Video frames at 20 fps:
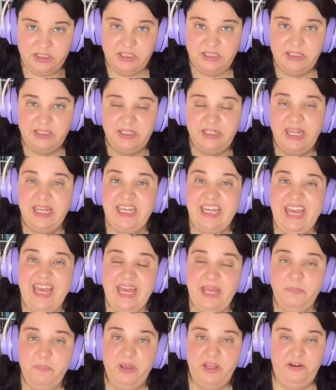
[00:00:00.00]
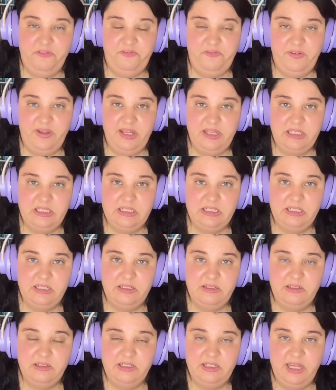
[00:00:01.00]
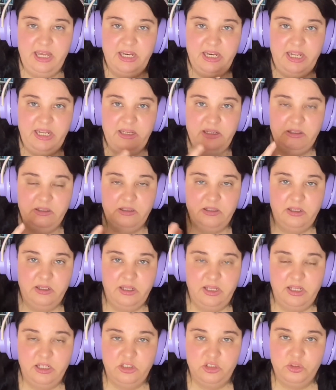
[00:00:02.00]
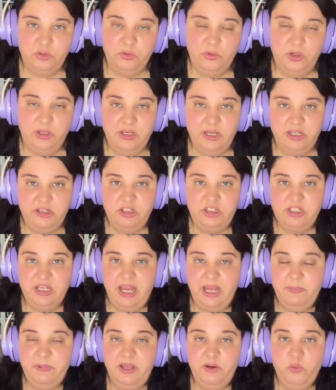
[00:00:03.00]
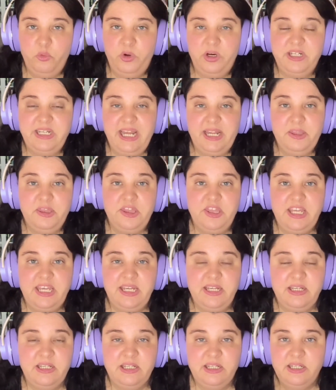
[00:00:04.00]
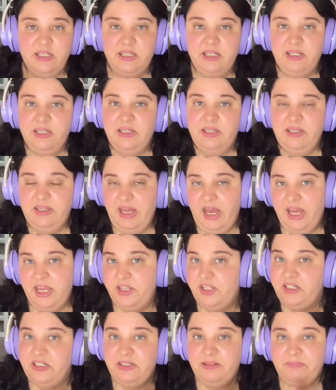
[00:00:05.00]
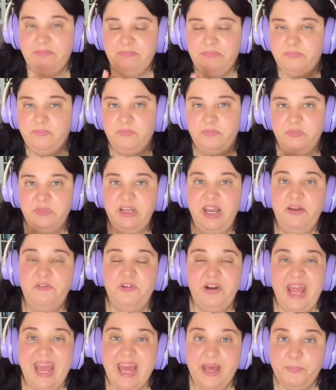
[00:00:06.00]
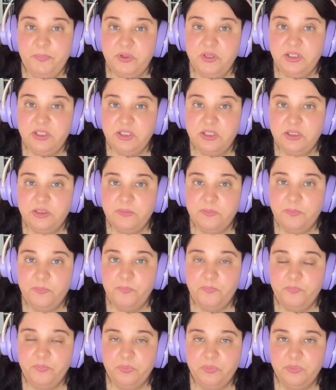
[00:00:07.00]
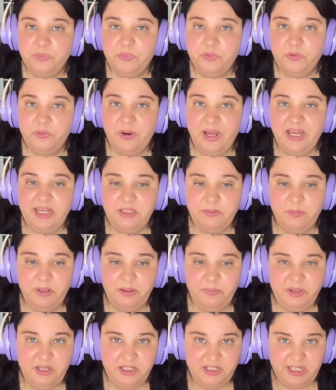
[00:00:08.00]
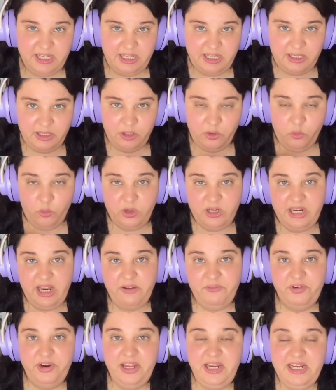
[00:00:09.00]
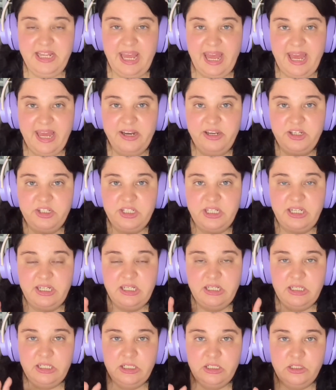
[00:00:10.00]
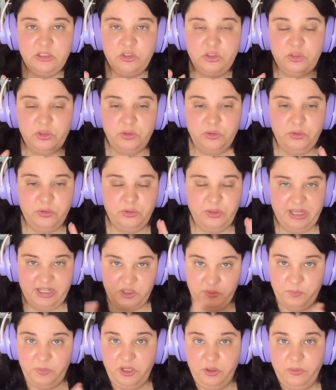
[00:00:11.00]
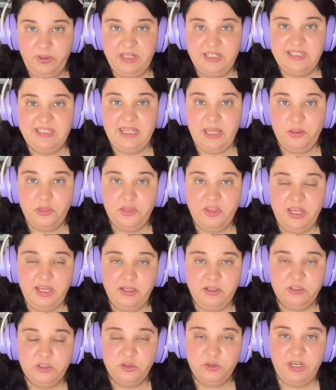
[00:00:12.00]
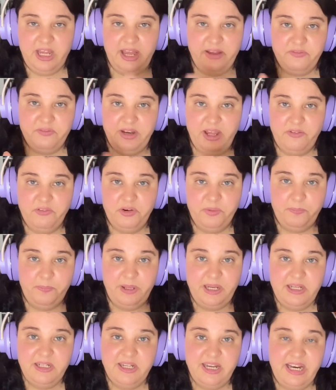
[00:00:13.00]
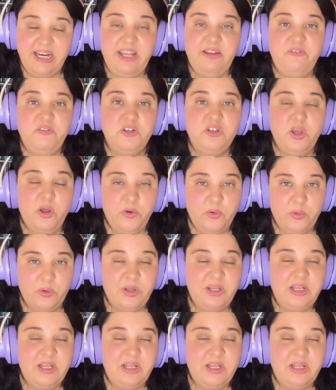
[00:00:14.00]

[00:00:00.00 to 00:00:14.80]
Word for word: they can manifest getting into another timeline where that thing either never happened, right? Maybe they were never in the energy to experience that thing, so they have never been there, even though